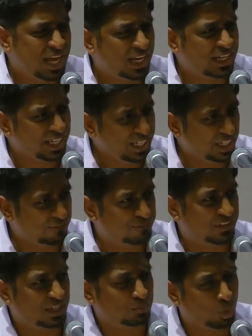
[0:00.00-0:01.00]
We had
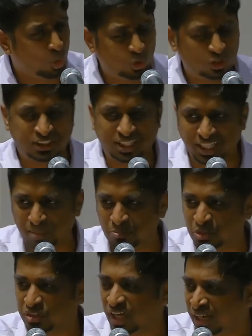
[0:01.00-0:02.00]
enough and more
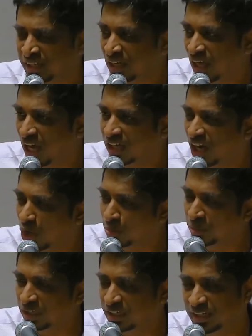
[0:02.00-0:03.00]
schemes that our
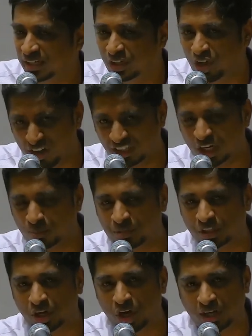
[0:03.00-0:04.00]
government and the
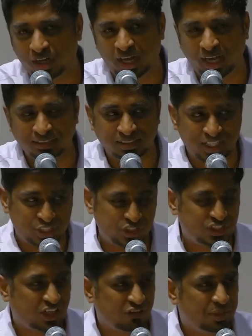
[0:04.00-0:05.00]
non-governmental
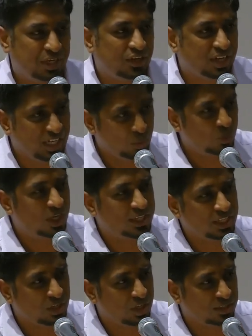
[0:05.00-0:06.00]
organizations have been really
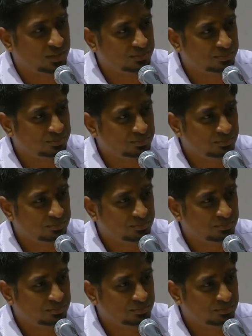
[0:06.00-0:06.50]
working on.